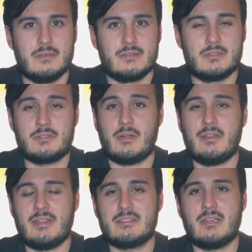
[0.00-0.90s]
So
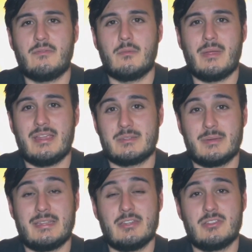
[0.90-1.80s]
starting these off with my
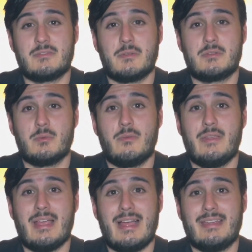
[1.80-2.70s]
expectations for this
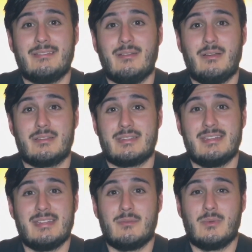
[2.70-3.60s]
movie, I honestly
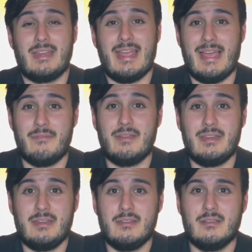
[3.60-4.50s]
didn't really have
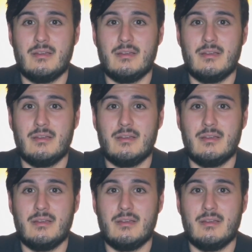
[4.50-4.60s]
any.